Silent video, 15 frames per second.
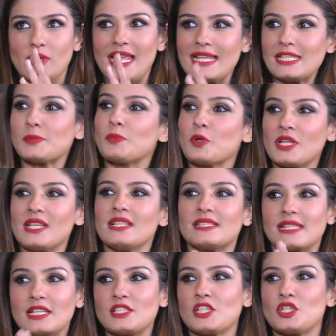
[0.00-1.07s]
Let's put it in
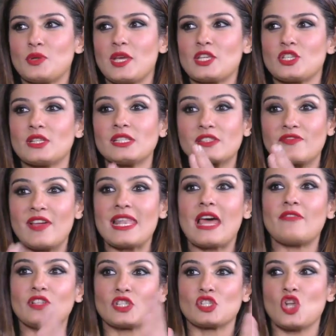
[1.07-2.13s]
such situations when
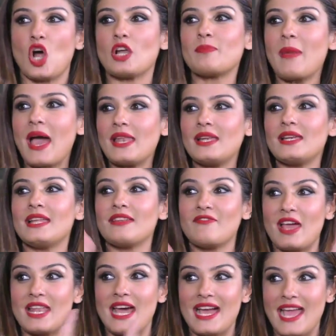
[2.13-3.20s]
I was not married and
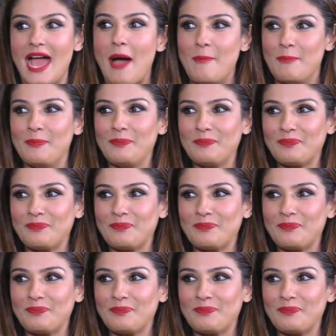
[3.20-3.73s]
when I am.